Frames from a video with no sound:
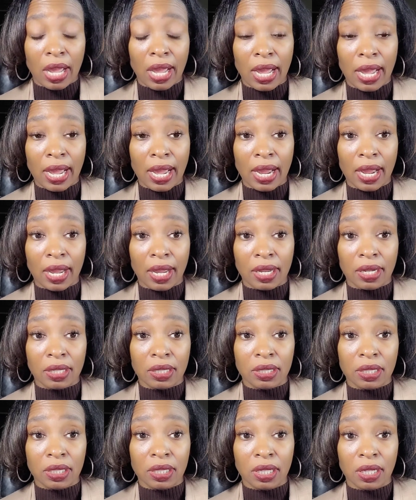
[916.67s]

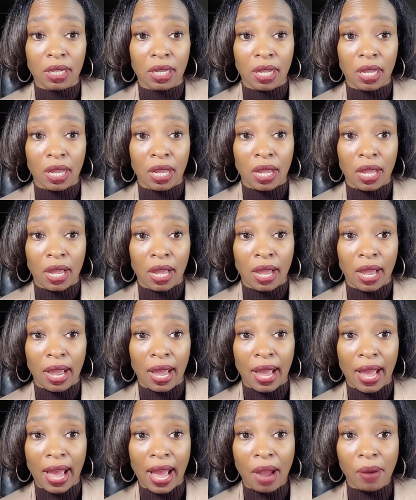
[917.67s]
And
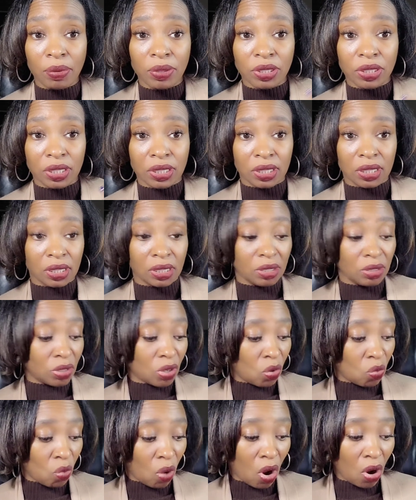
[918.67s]
I was just,
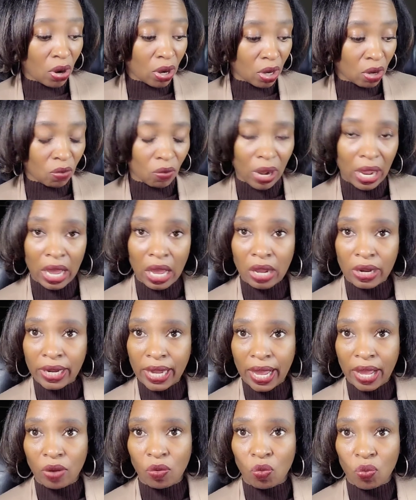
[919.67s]
walking around
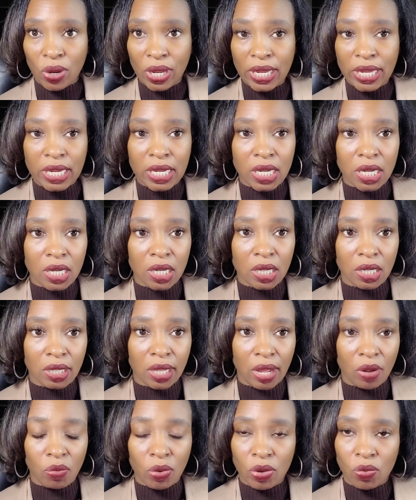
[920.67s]
that week
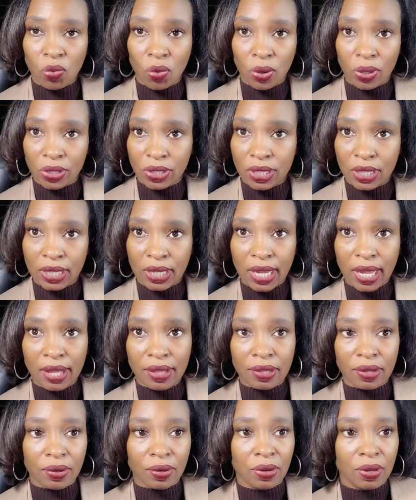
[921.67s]
that we weren't
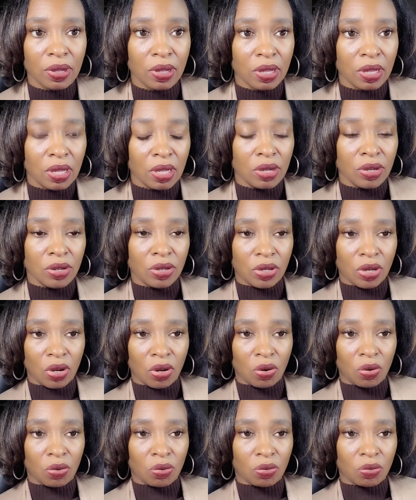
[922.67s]
together,
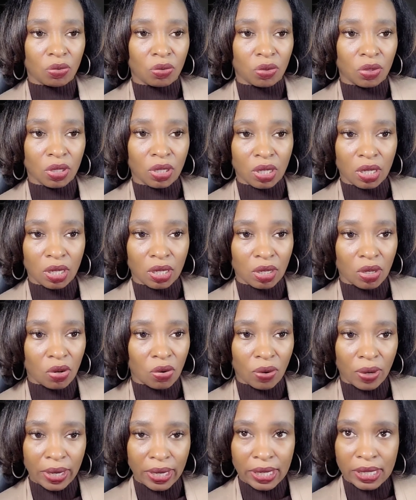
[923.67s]
looking
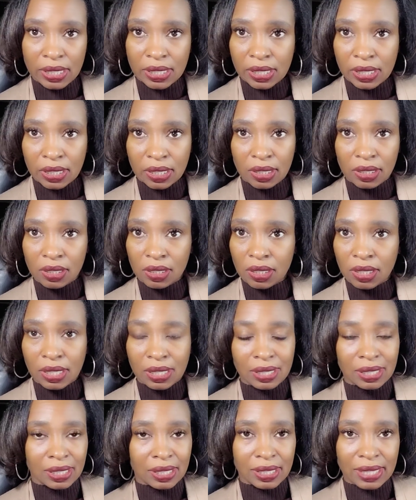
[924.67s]
crazy,
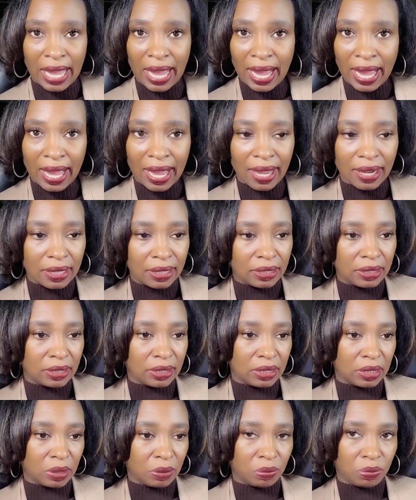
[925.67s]
looking sad and
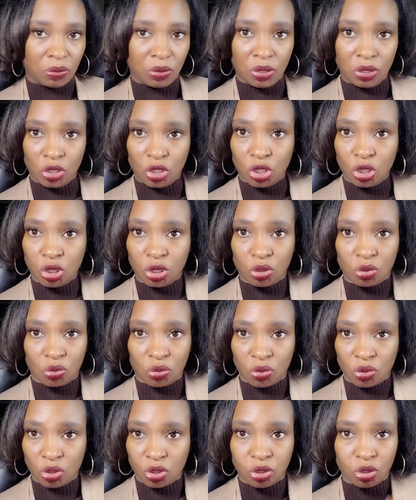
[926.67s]
just
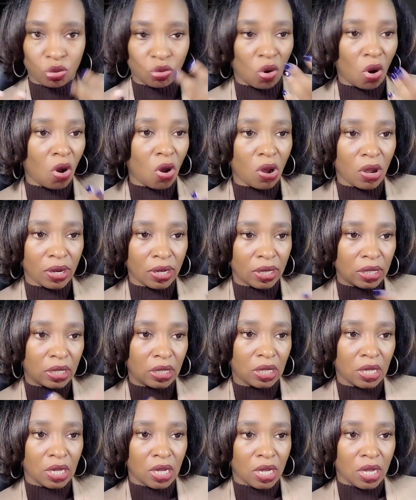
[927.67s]
distraught.
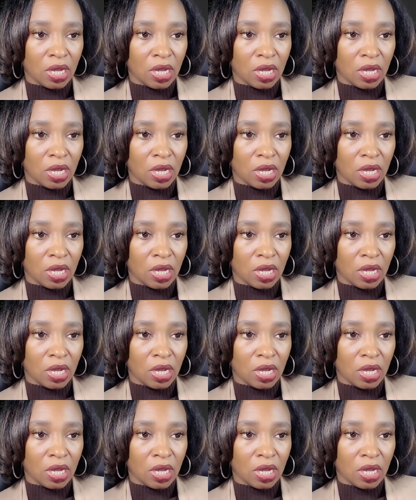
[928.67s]
And,